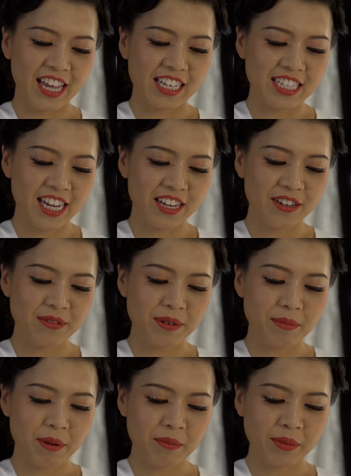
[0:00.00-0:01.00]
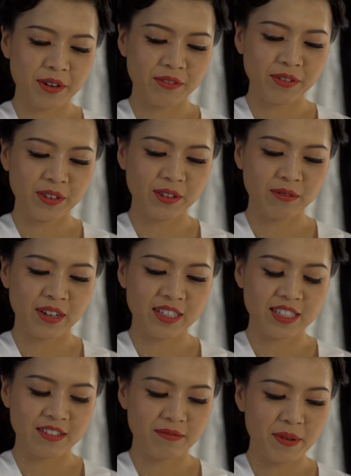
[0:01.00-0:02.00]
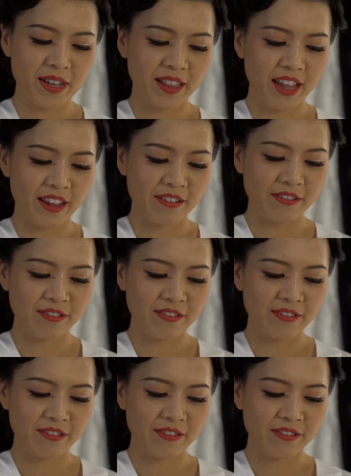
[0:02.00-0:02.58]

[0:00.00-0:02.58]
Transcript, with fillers: A day to remember for the rest of my life.